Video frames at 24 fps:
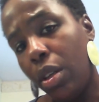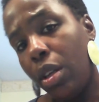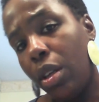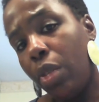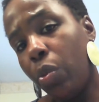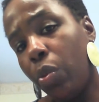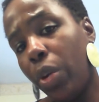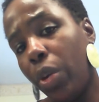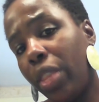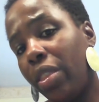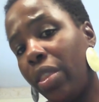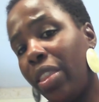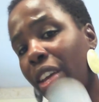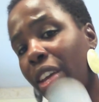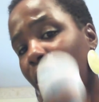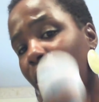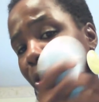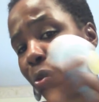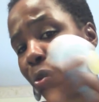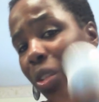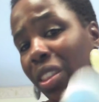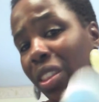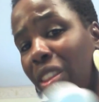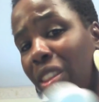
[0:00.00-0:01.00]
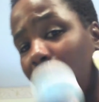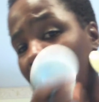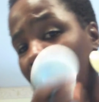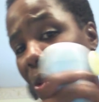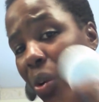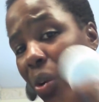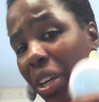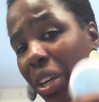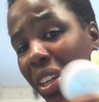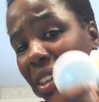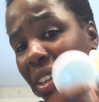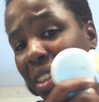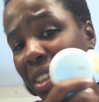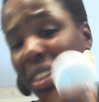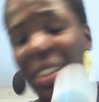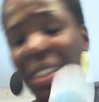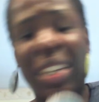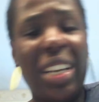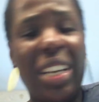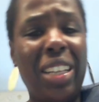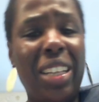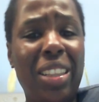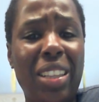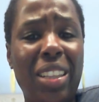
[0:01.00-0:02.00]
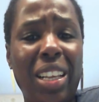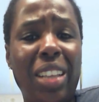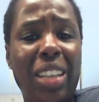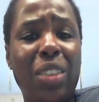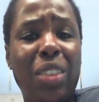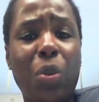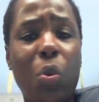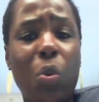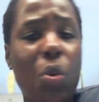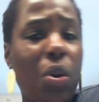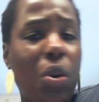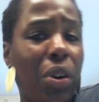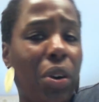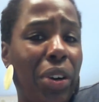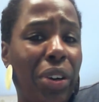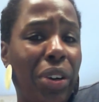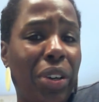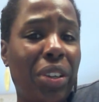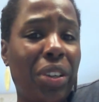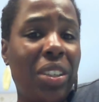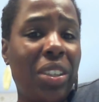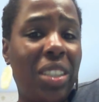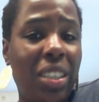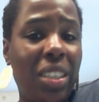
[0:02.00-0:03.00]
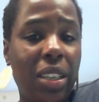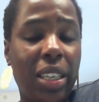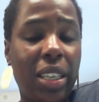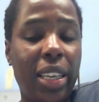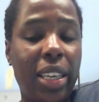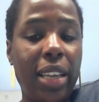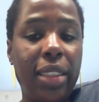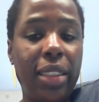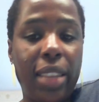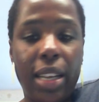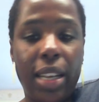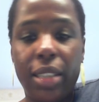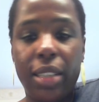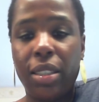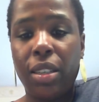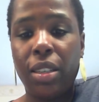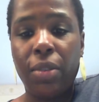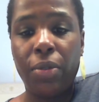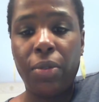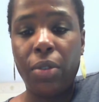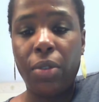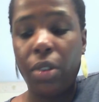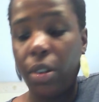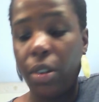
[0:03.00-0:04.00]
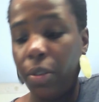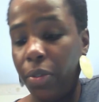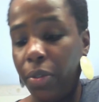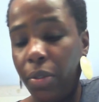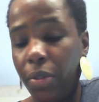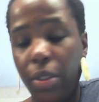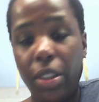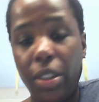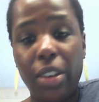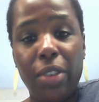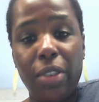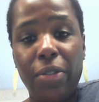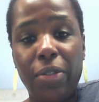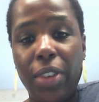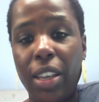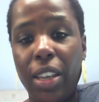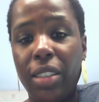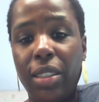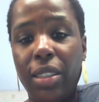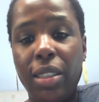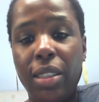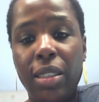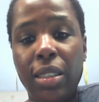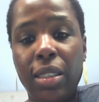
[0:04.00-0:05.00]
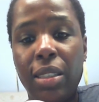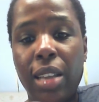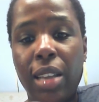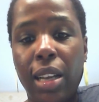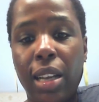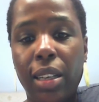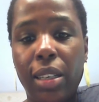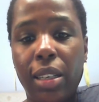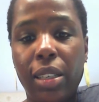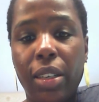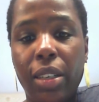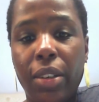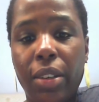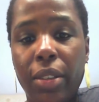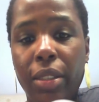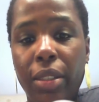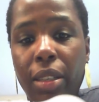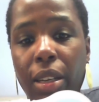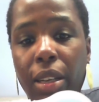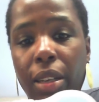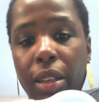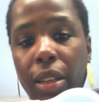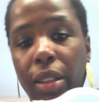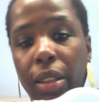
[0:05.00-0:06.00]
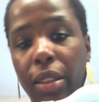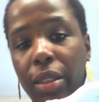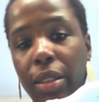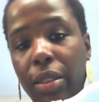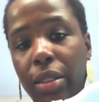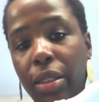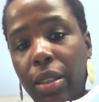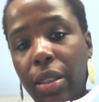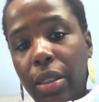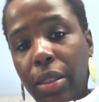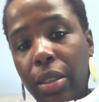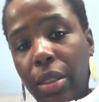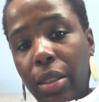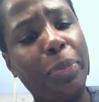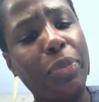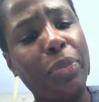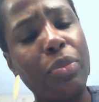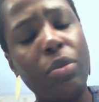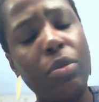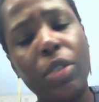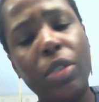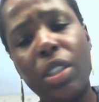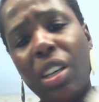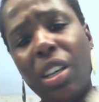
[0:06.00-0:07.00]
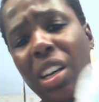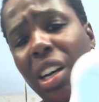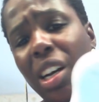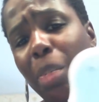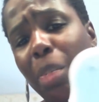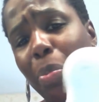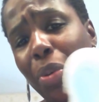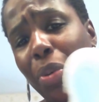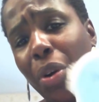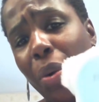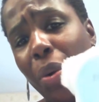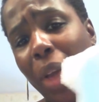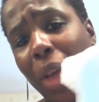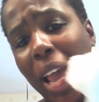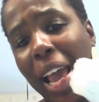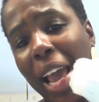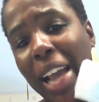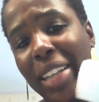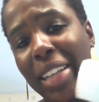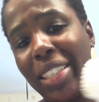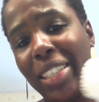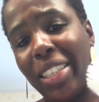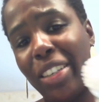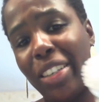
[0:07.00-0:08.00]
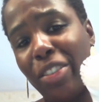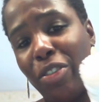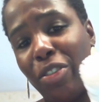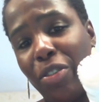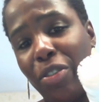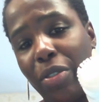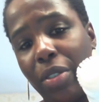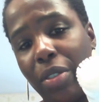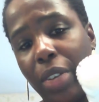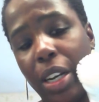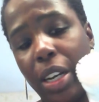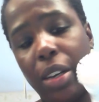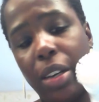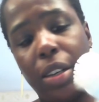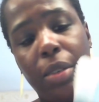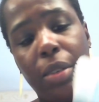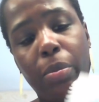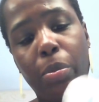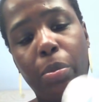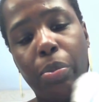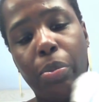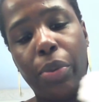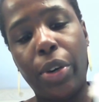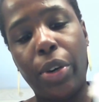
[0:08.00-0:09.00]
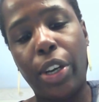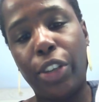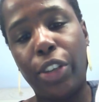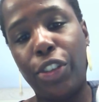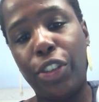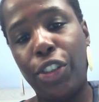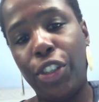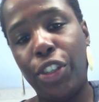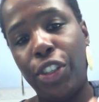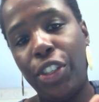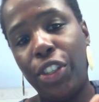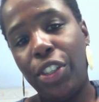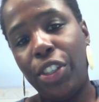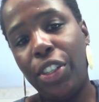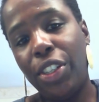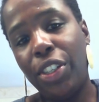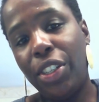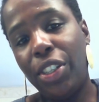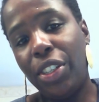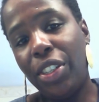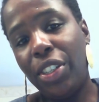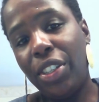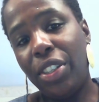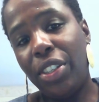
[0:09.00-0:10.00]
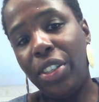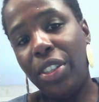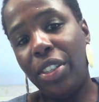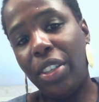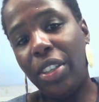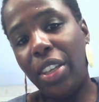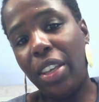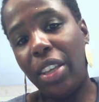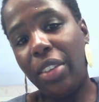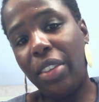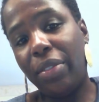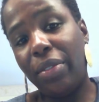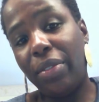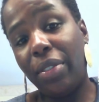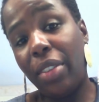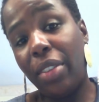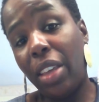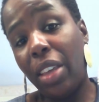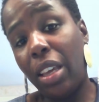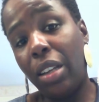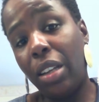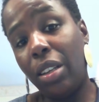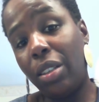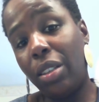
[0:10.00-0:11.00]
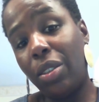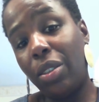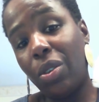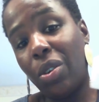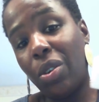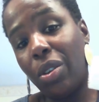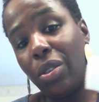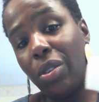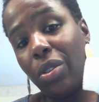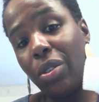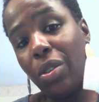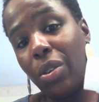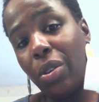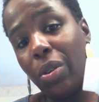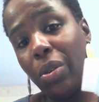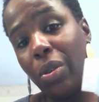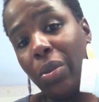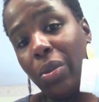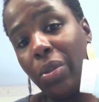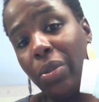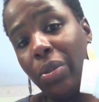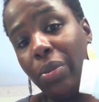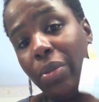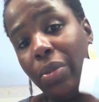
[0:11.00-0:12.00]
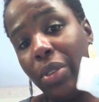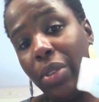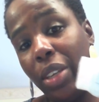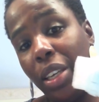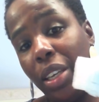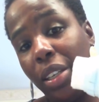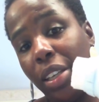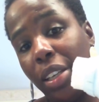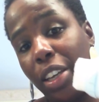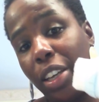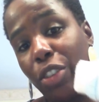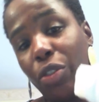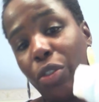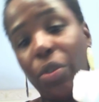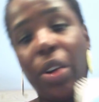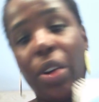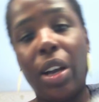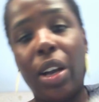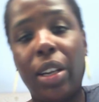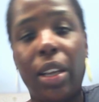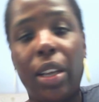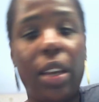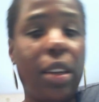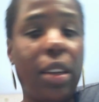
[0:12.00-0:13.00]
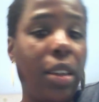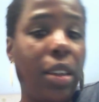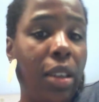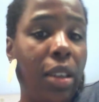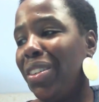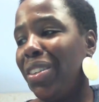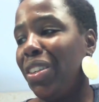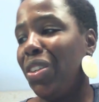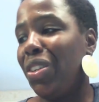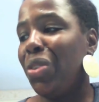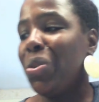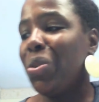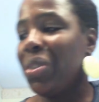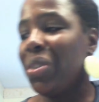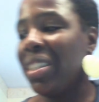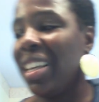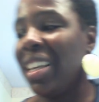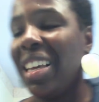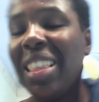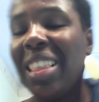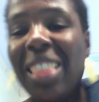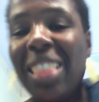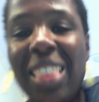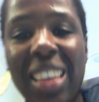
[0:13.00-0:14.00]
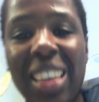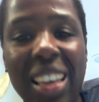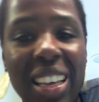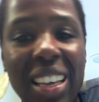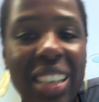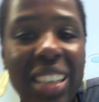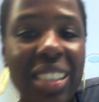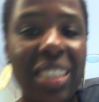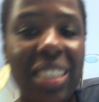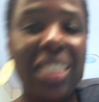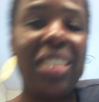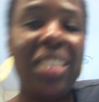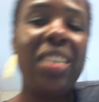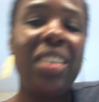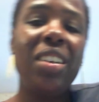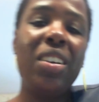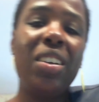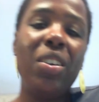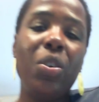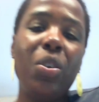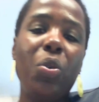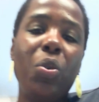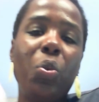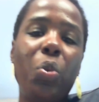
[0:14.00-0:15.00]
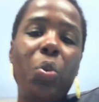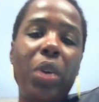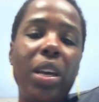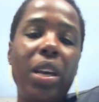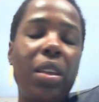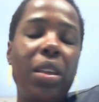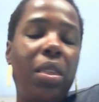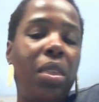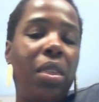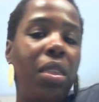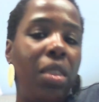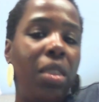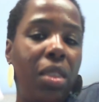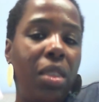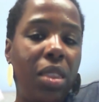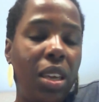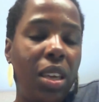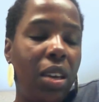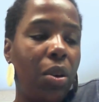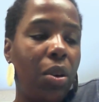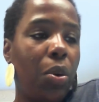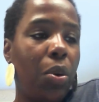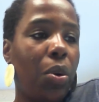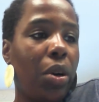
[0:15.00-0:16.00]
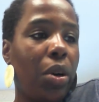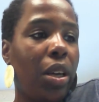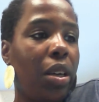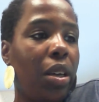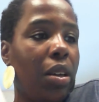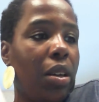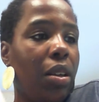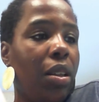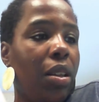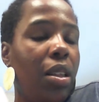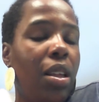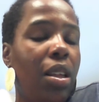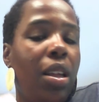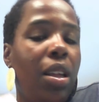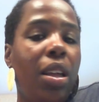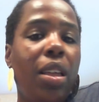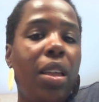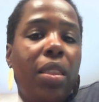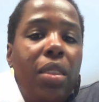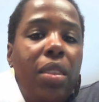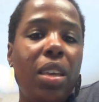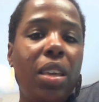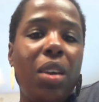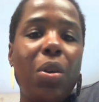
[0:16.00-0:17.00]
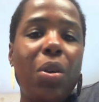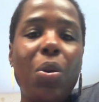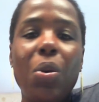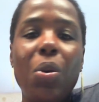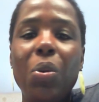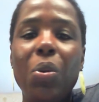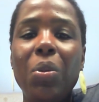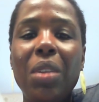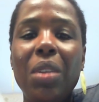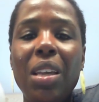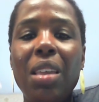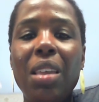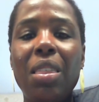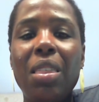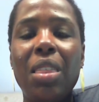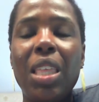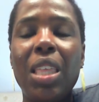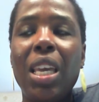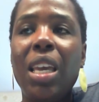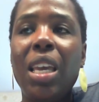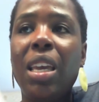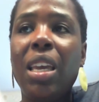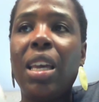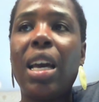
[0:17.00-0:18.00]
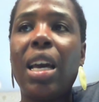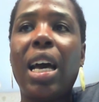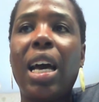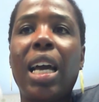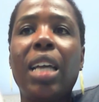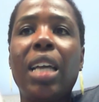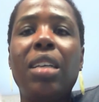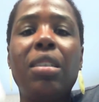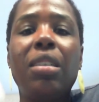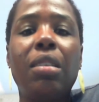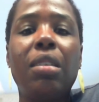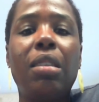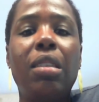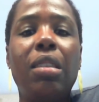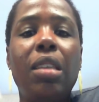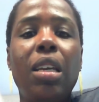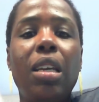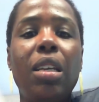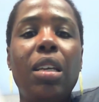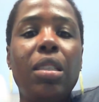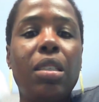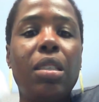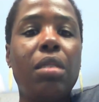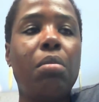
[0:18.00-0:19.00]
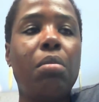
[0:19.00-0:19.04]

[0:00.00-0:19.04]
with the oil and the water to get that stuff off their face. This is not a Clarisonic. This is a Proactiv brush, and it's also electronic. Using this with the oil, the only thing I could think to